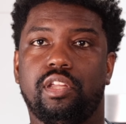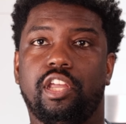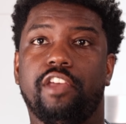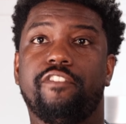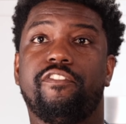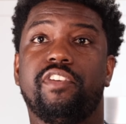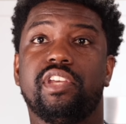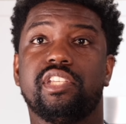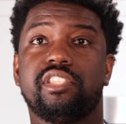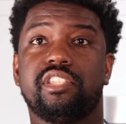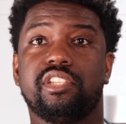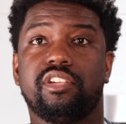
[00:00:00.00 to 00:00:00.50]
It
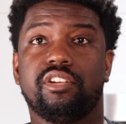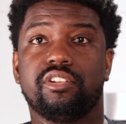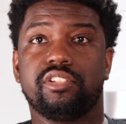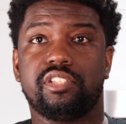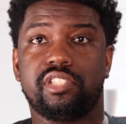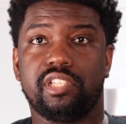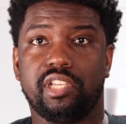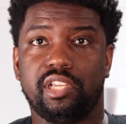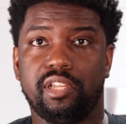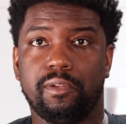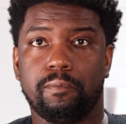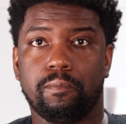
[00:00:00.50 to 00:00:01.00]
fits in your
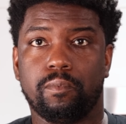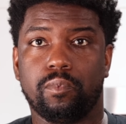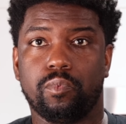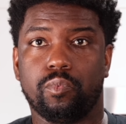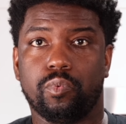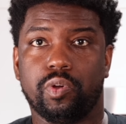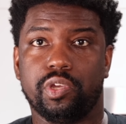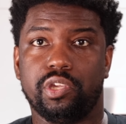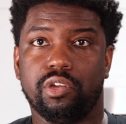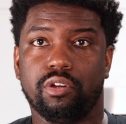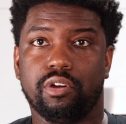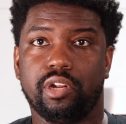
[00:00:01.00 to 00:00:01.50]
seat
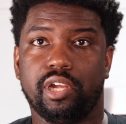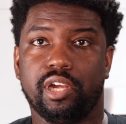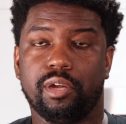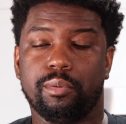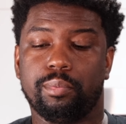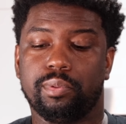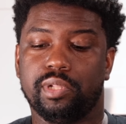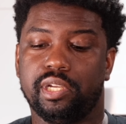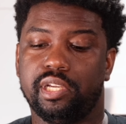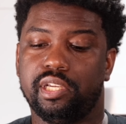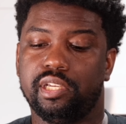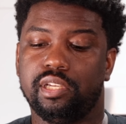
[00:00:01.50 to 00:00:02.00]
when you're on the
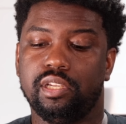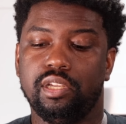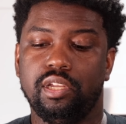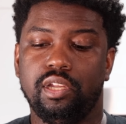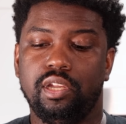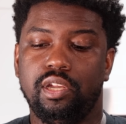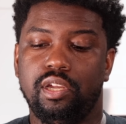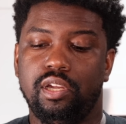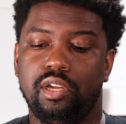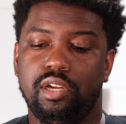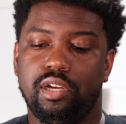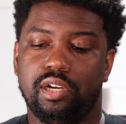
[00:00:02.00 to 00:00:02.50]
airplane.
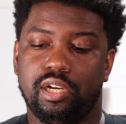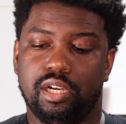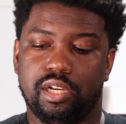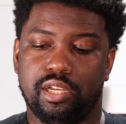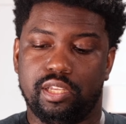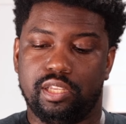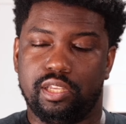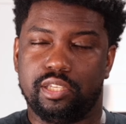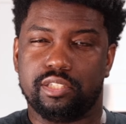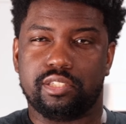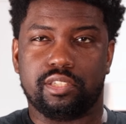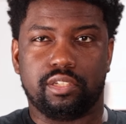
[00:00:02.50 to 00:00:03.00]

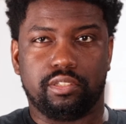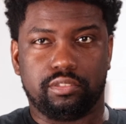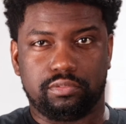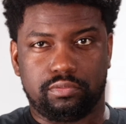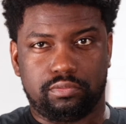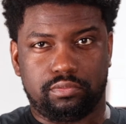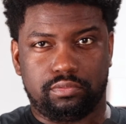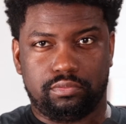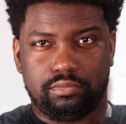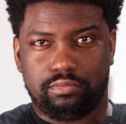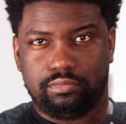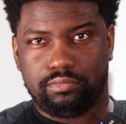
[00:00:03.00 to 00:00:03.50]
It's a
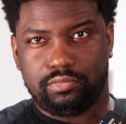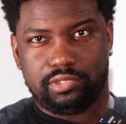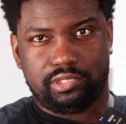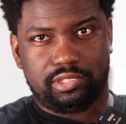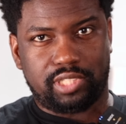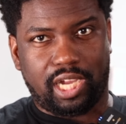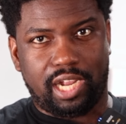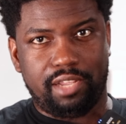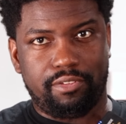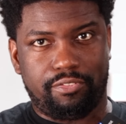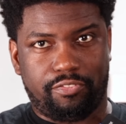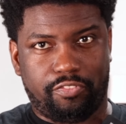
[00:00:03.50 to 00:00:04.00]

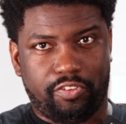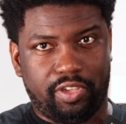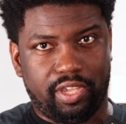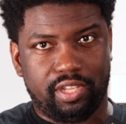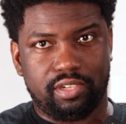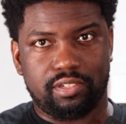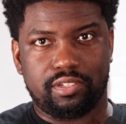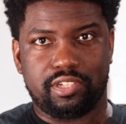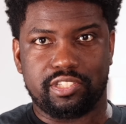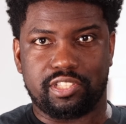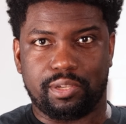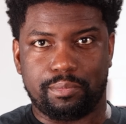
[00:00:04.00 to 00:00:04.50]
tight fit
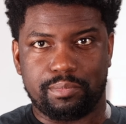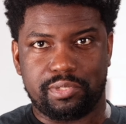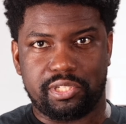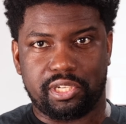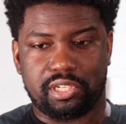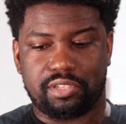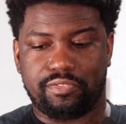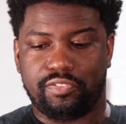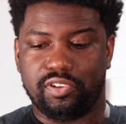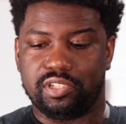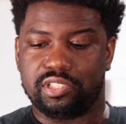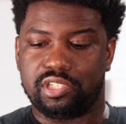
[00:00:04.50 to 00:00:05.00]
because I'm
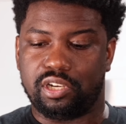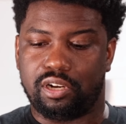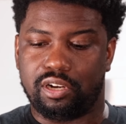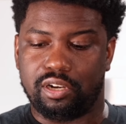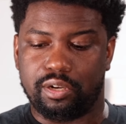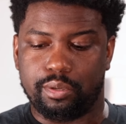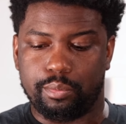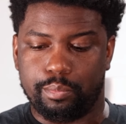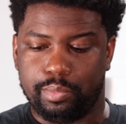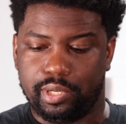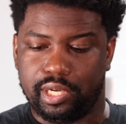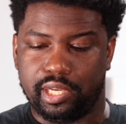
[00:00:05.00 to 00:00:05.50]
6 foot
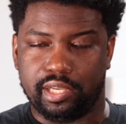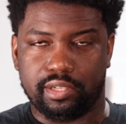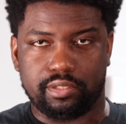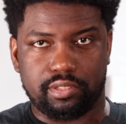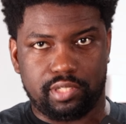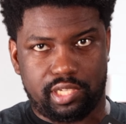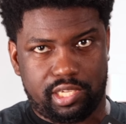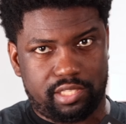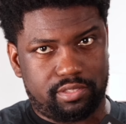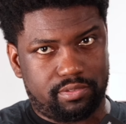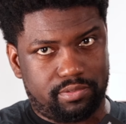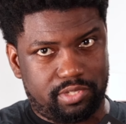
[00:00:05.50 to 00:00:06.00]
tall, but
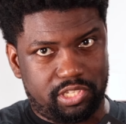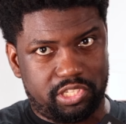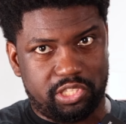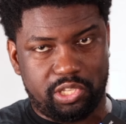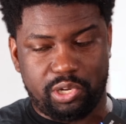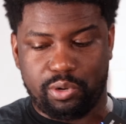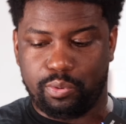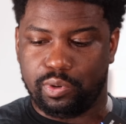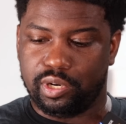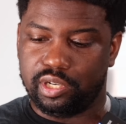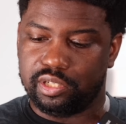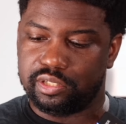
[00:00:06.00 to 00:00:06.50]
it
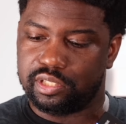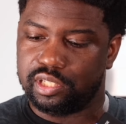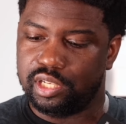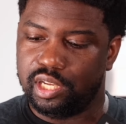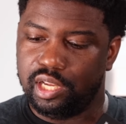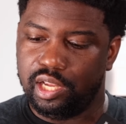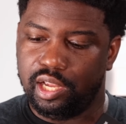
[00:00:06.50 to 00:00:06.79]
still works.